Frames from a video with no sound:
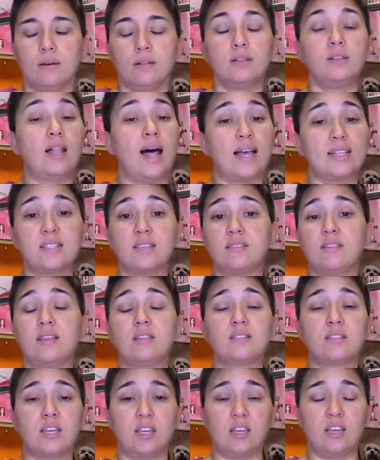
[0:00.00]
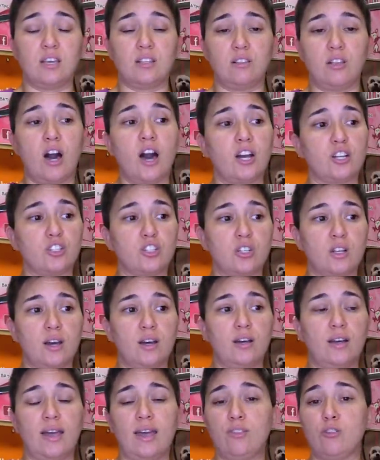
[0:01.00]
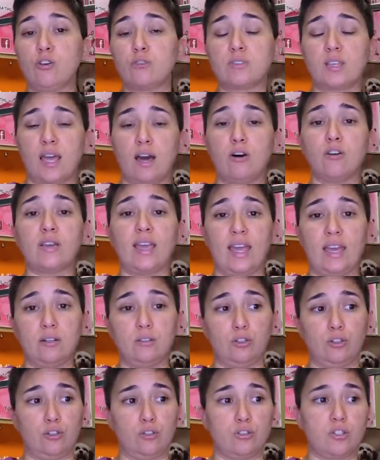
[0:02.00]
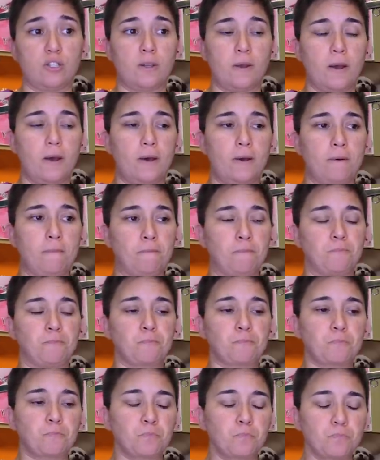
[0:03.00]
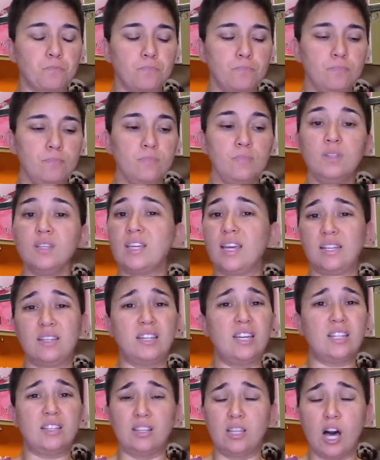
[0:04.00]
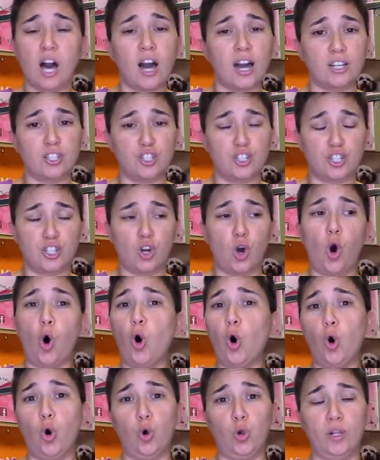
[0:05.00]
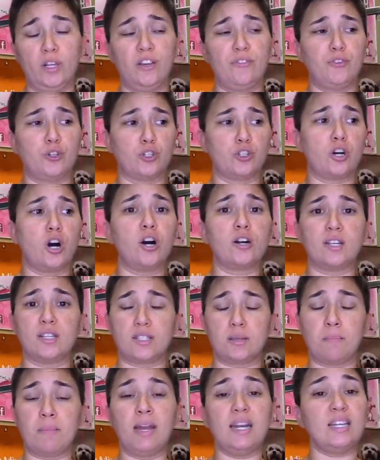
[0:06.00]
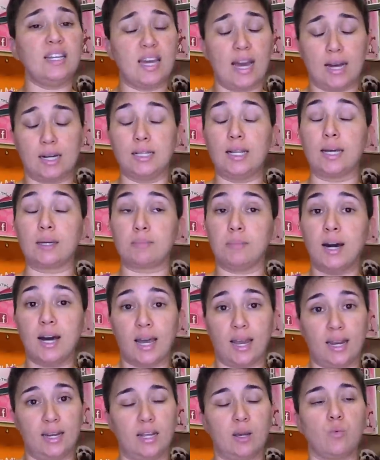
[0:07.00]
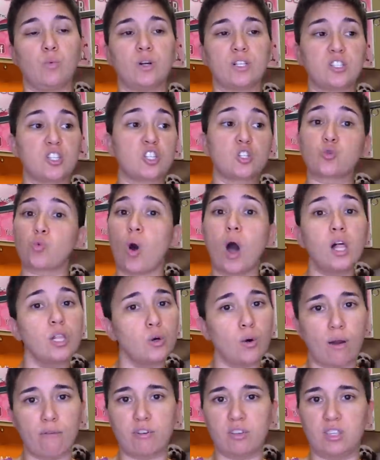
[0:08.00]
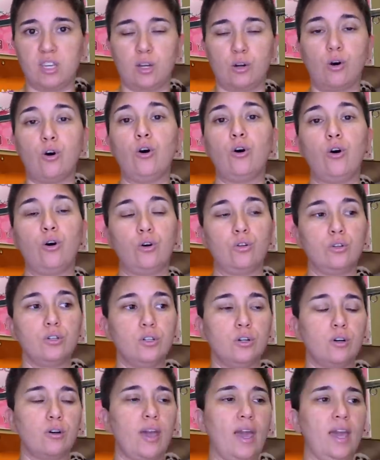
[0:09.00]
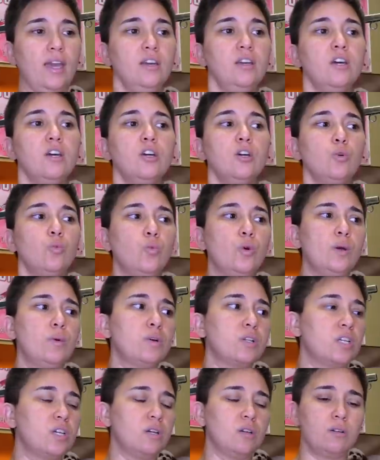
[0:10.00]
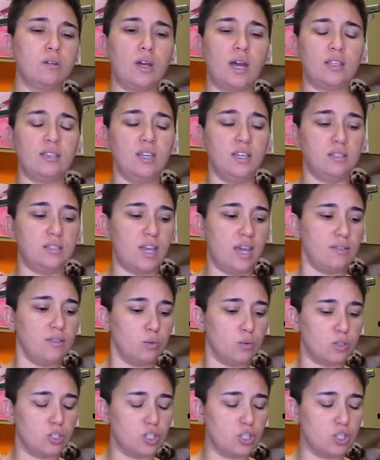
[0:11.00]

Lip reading: lots of things can get lodged. Those elk antlers can get lodged whole if your dog is a maniac like mine and wants to swallow everything whole, okay? We would, I think David